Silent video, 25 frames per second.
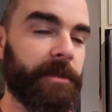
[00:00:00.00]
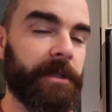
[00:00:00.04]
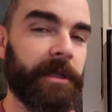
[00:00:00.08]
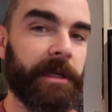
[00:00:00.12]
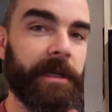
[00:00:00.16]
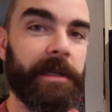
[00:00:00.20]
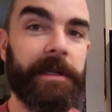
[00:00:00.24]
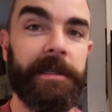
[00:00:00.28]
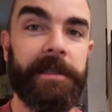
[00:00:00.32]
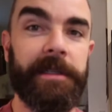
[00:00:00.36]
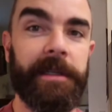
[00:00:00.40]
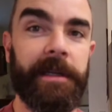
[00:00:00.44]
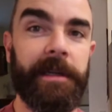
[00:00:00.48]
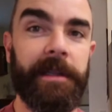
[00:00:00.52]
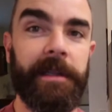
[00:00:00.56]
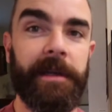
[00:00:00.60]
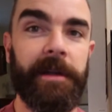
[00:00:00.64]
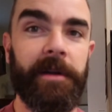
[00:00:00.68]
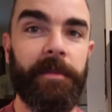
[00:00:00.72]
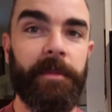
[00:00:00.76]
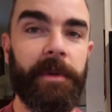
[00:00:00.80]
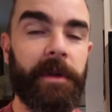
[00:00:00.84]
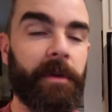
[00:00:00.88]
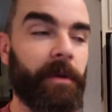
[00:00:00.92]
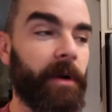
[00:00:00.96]
so they can sit in
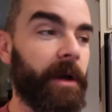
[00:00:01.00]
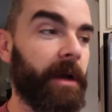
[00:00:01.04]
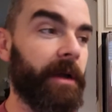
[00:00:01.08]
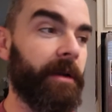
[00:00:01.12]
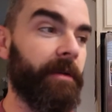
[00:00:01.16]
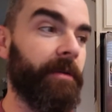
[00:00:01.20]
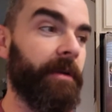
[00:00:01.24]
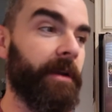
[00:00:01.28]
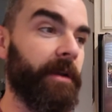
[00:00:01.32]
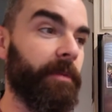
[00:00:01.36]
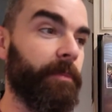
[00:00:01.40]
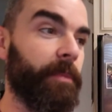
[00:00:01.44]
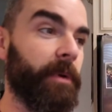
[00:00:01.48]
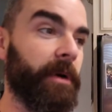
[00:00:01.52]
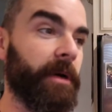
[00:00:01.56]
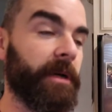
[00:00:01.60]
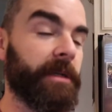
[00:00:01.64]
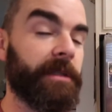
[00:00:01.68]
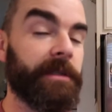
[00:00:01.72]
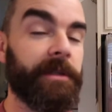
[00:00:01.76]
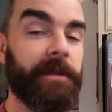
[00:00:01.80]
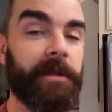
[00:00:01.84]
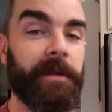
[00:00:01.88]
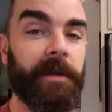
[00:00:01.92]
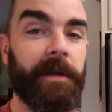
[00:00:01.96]
there and be quiet and read
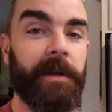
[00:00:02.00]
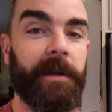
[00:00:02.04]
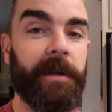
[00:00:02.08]
books.